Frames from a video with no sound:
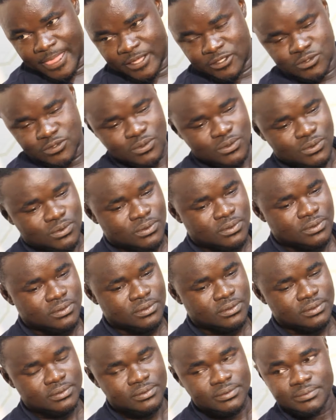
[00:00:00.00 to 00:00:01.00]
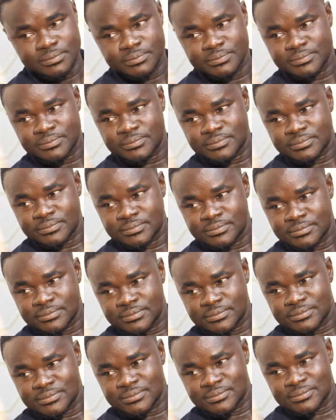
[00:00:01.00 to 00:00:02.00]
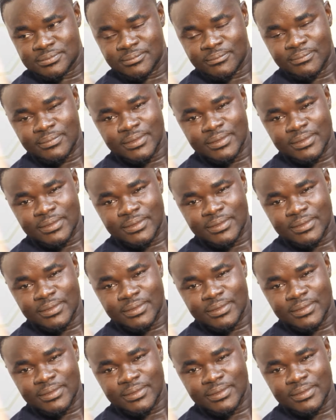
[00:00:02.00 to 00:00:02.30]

So at the age of 26?